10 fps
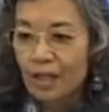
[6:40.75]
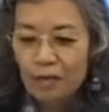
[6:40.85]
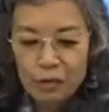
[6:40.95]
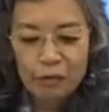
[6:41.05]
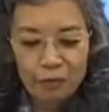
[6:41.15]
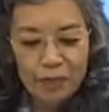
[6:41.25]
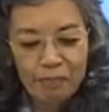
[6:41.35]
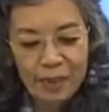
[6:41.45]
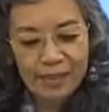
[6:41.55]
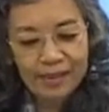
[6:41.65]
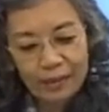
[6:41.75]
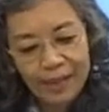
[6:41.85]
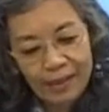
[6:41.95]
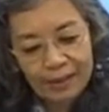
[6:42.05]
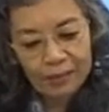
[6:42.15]
If you flip it so
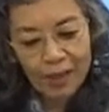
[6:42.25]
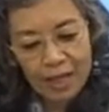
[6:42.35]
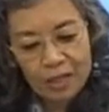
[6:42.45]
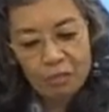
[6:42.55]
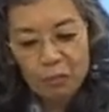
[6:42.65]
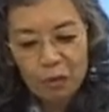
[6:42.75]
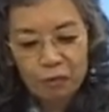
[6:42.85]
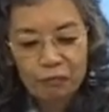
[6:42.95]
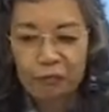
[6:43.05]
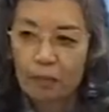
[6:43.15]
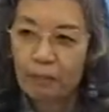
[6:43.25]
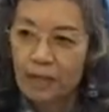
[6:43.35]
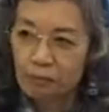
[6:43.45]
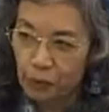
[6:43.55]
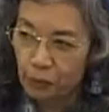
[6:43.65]
that the rice move from
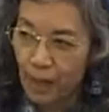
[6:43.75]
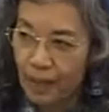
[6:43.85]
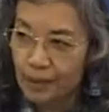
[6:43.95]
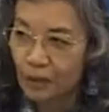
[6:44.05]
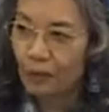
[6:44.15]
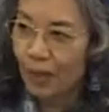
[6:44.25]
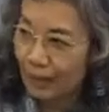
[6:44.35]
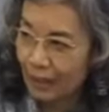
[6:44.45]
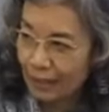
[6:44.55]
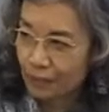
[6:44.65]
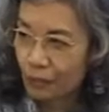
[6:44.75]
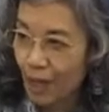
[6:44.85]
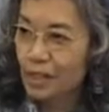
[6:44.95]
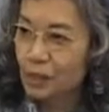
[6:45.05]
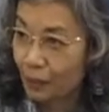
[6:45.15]
left to right or like
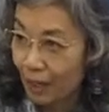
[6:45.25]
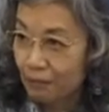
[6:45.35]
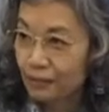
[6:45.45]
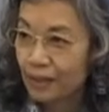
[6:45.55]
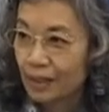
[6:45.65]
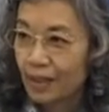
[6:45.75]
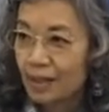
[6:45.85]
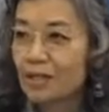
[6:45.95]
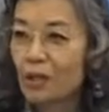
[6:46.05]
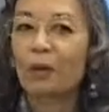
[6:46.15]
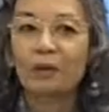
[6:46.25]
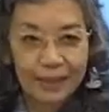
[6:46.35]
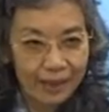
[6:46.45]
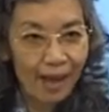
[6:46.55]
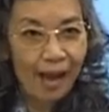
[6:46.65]
right to left, it's called
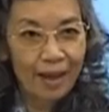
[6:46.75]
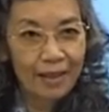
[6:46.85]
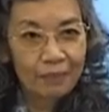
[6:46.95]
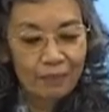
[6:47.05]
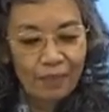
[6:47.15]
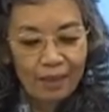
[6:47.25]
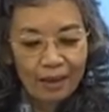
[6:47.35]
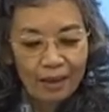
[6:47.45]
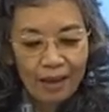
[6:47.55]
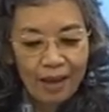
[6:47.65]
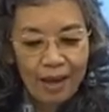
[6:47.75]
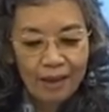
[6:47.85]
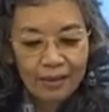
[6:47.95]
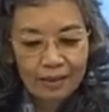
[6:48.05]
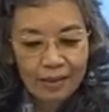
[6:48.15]
Kathai.
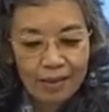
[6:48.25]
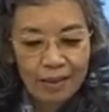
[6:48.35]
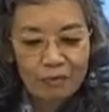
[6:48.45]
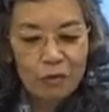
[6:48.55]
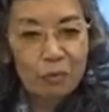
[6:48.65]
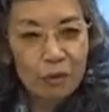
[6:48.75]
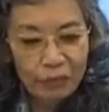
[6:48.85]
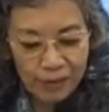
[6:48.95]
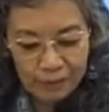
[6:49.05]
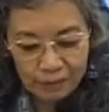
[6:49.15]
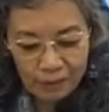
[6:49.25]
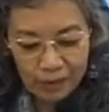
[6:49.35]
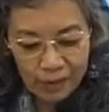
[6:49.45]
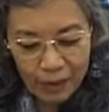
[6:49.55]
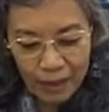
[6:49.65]
And if you move it
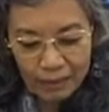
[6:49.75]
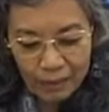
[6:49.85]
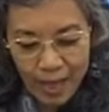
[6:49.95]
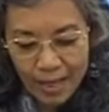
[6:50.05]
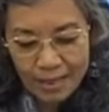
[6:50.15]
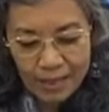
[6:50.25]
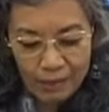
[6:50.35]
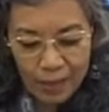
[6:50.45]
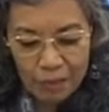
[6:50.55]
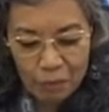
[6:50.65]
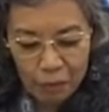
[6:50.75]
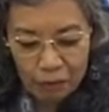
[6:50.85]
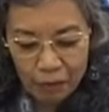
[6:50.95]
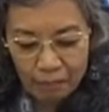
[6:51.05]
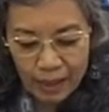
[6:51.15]
so that the grain move
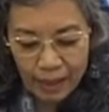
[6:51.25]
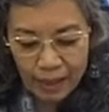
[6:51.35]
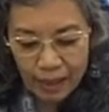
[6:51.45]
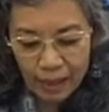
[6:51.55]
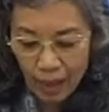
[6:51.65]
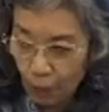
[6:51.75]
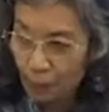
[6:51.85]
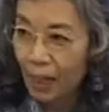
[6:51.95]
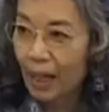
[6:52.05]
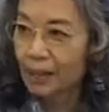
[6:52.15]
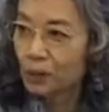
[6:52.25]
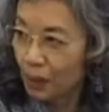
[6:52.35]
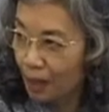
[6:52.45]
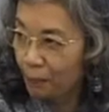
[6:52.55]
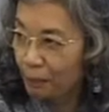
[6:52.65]
from the lower part to
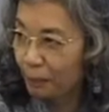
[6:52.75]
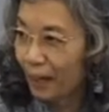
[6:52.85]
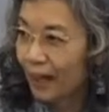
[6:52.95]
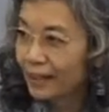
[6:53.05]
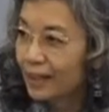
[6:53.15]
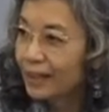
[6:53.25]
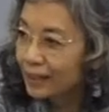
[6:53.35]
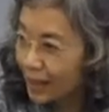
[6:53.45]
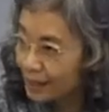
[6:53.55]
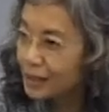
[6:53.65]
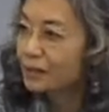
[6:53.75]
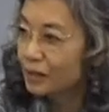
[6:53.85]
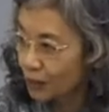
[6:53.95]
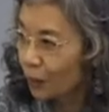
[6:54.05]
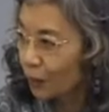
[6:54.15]
the upper part, that is
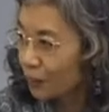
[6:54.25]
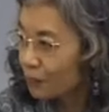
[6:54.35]
Gratok.